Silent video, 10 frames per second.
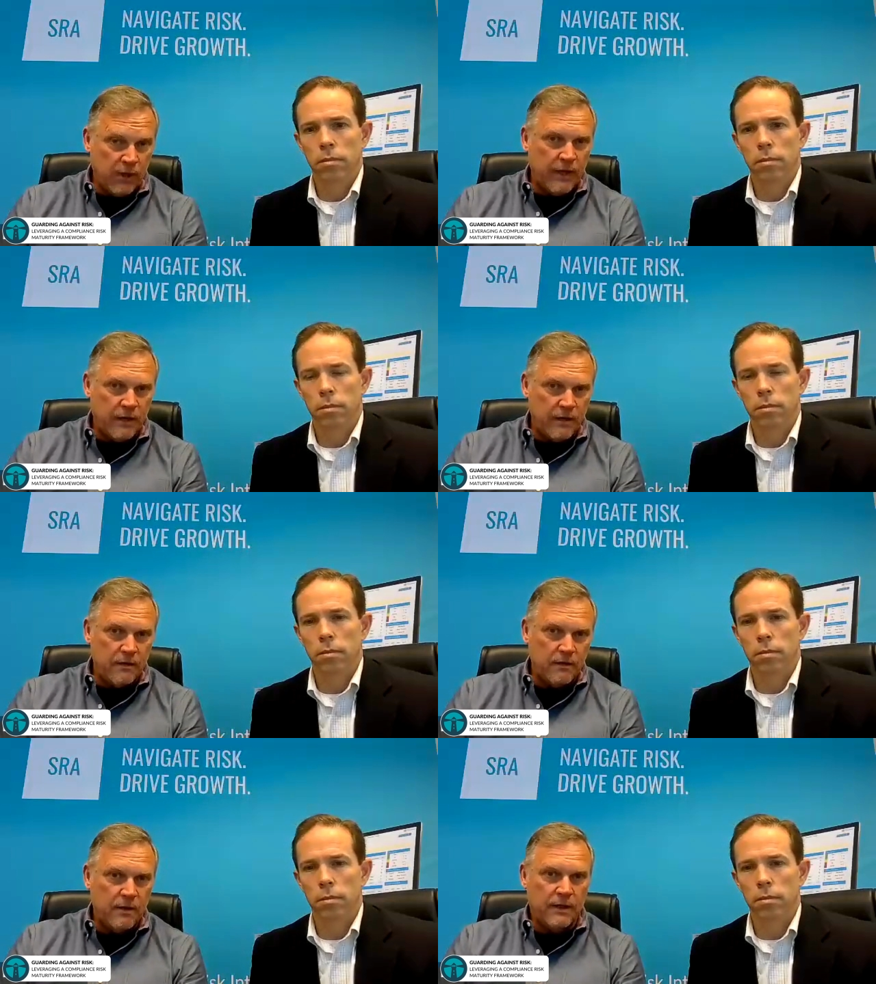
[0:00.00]
Speaker 1: a
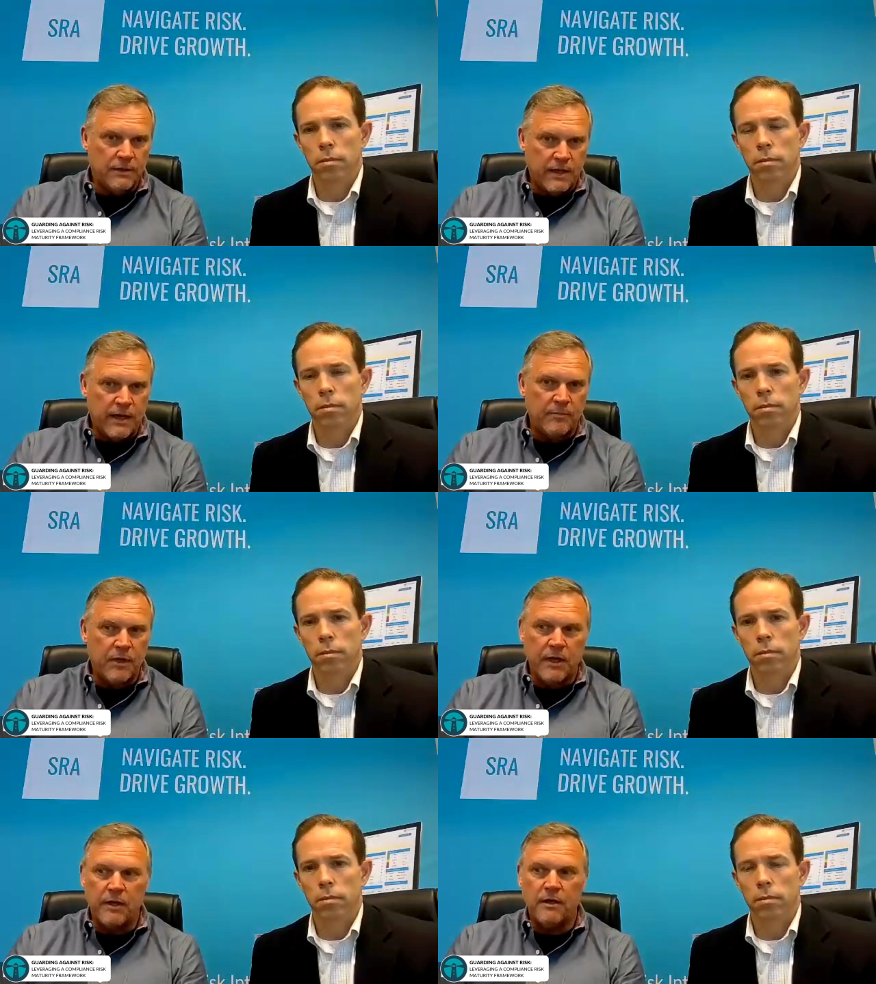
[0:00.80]
plan and a
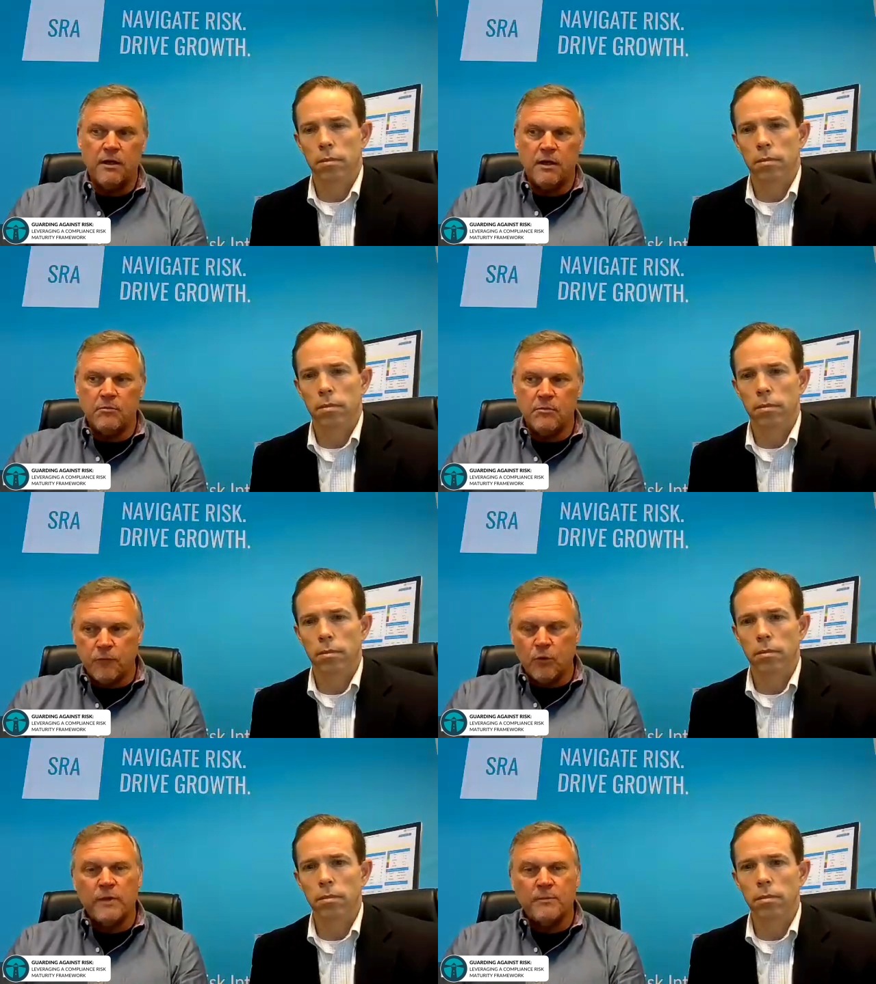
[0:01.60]
timeline
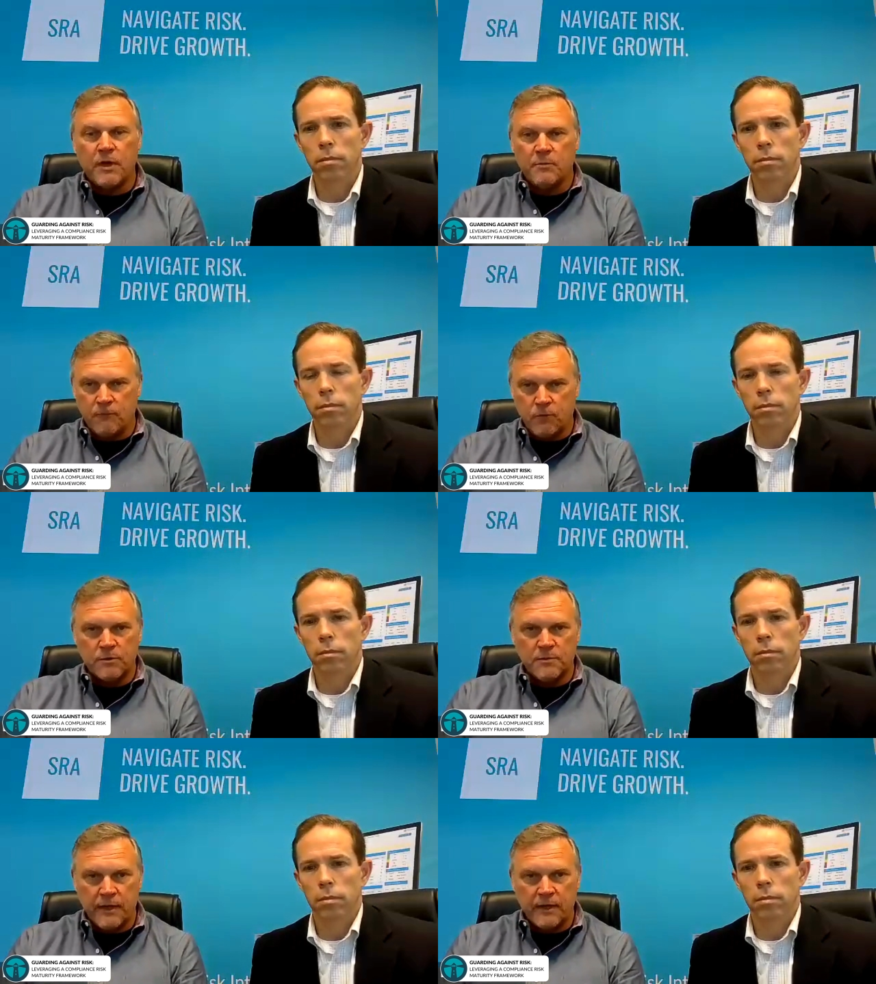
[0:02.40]
before
Speaker 2: they become
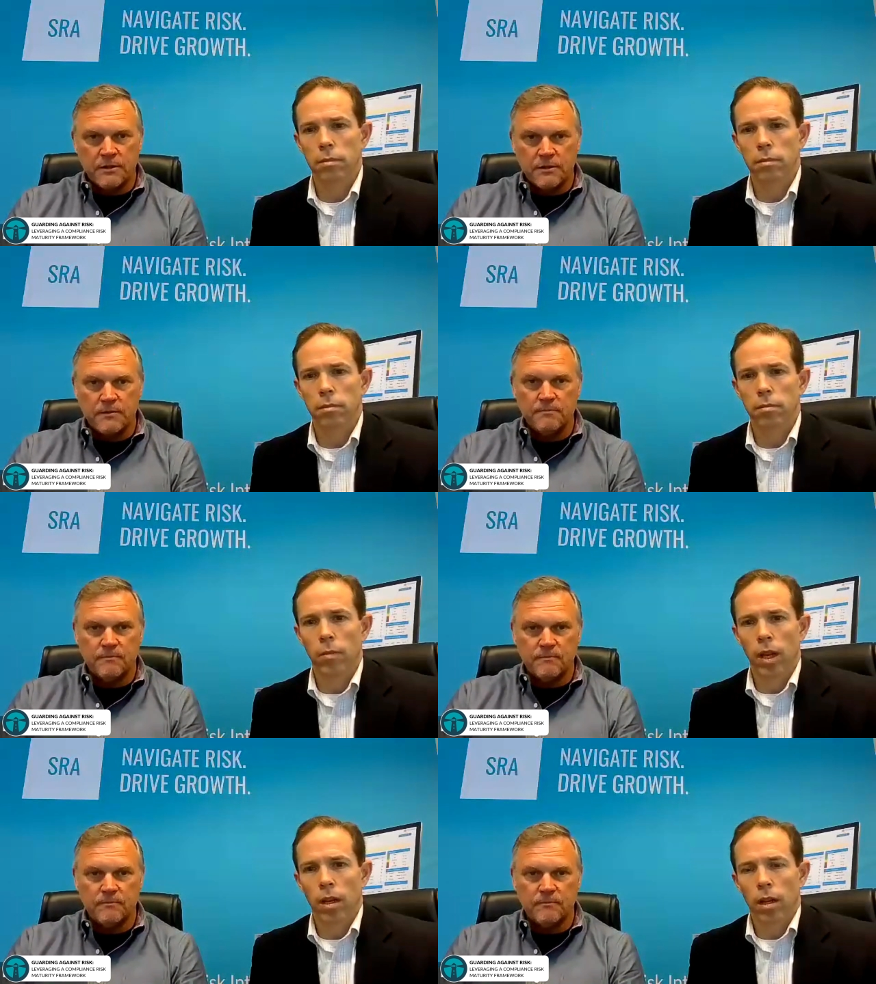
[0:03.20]
enforcement actions.
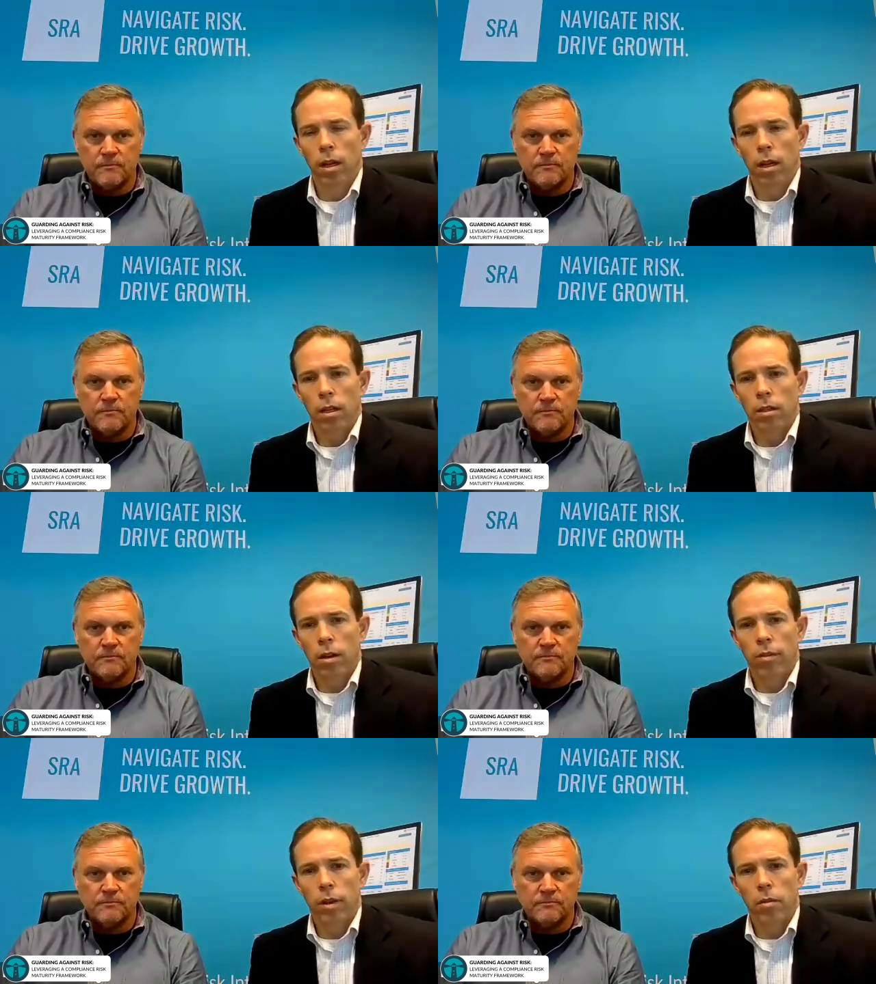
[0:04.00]

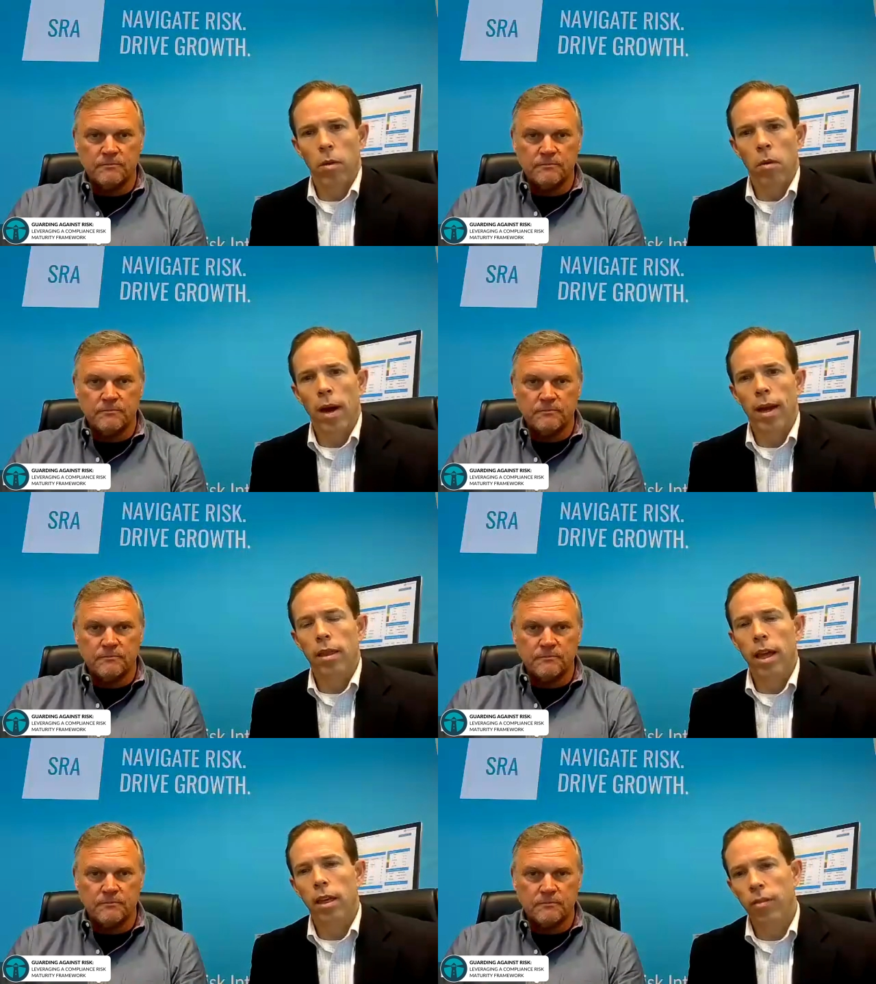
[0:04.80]
Terrific. Well,
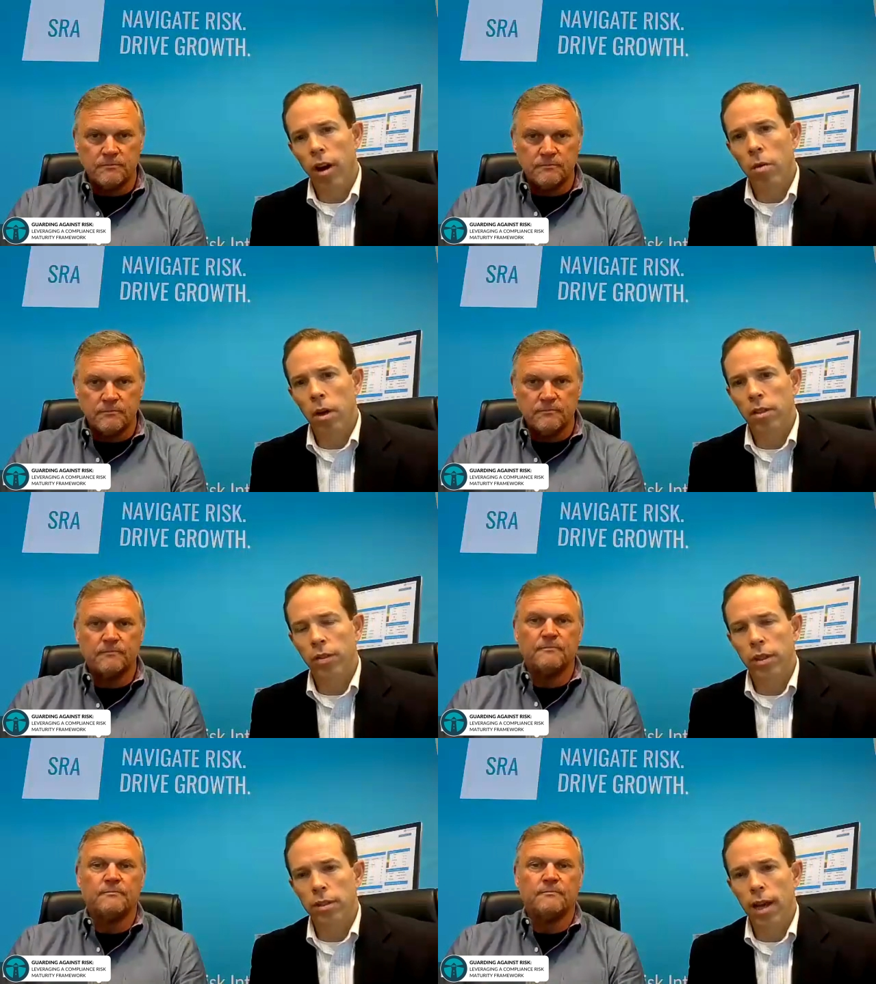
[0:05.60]
Mike, thank you very
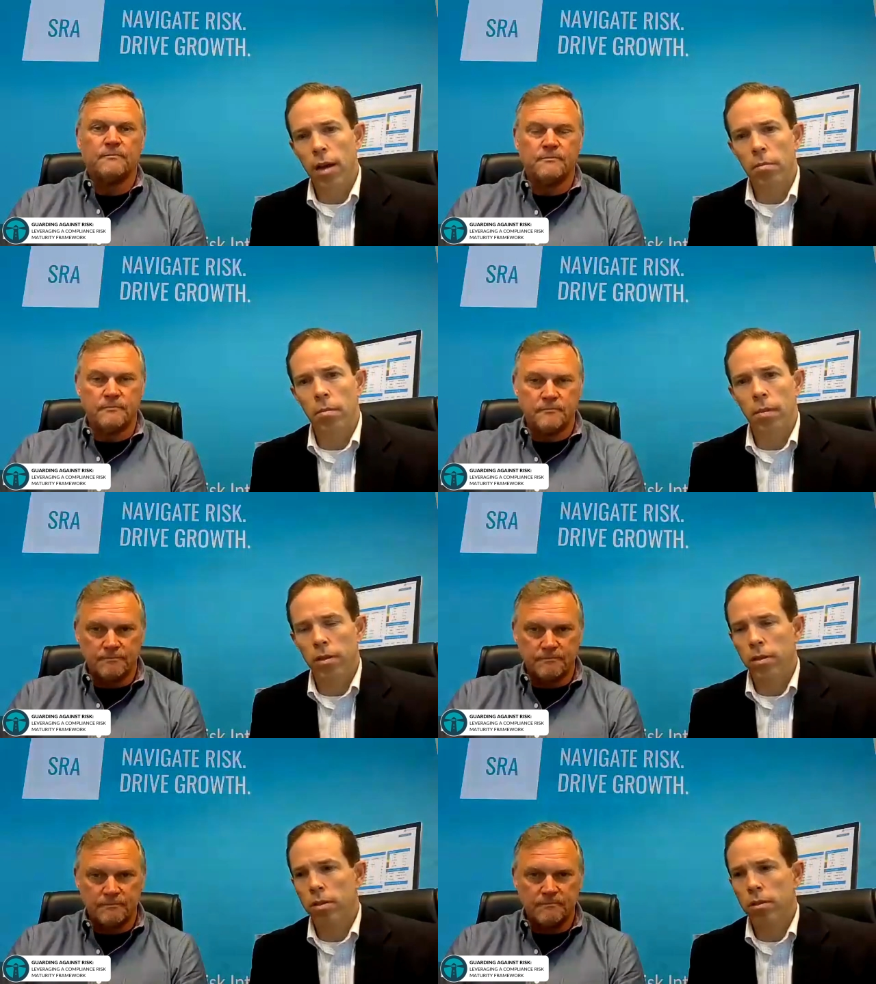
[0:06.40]
much for your time.
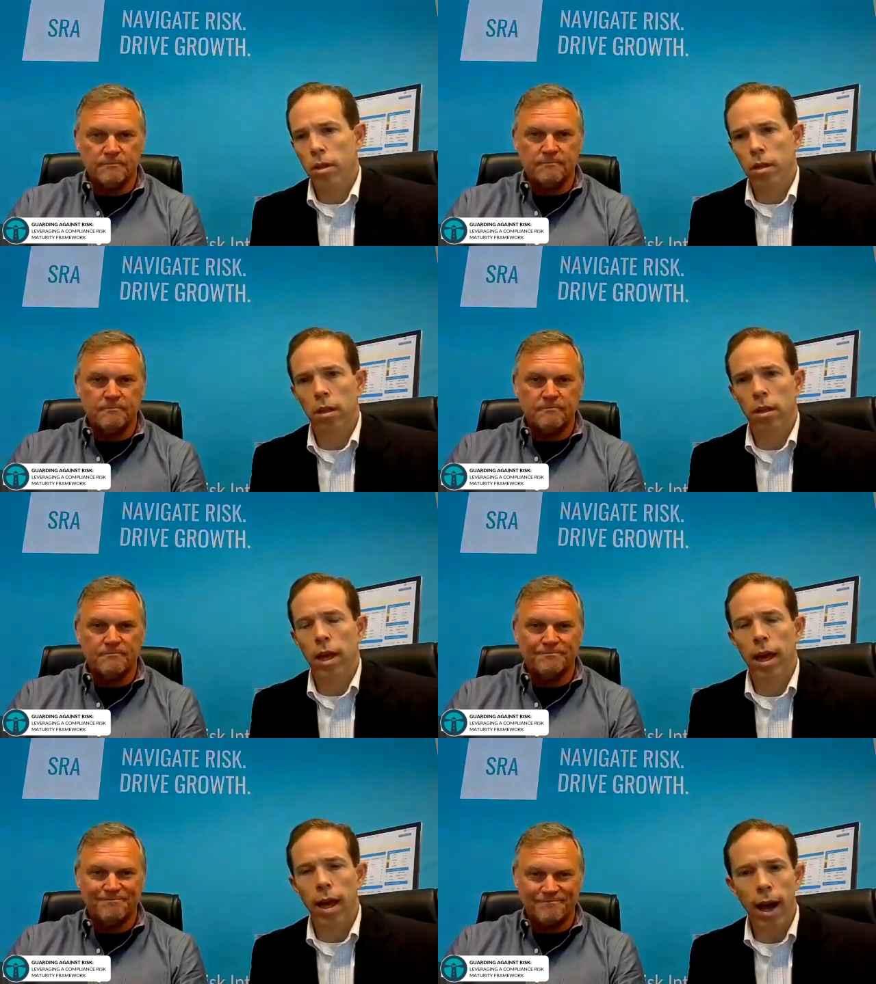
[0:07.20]
This is
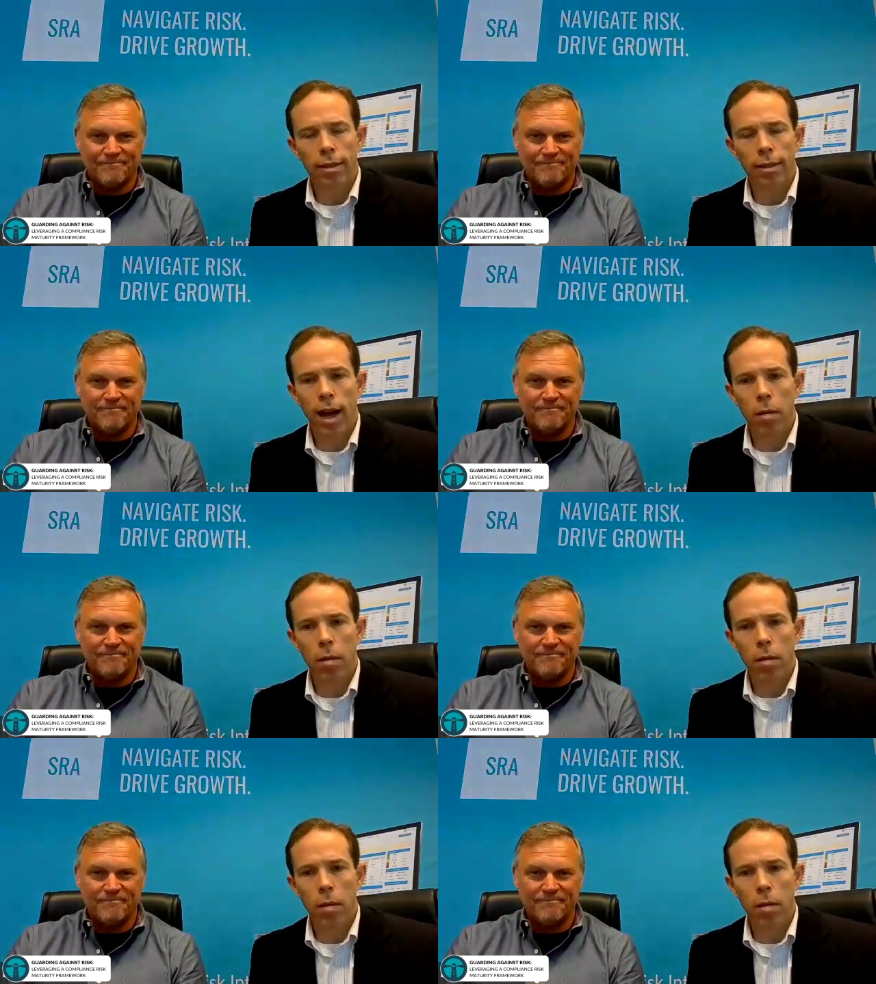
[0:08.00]
clearly a hot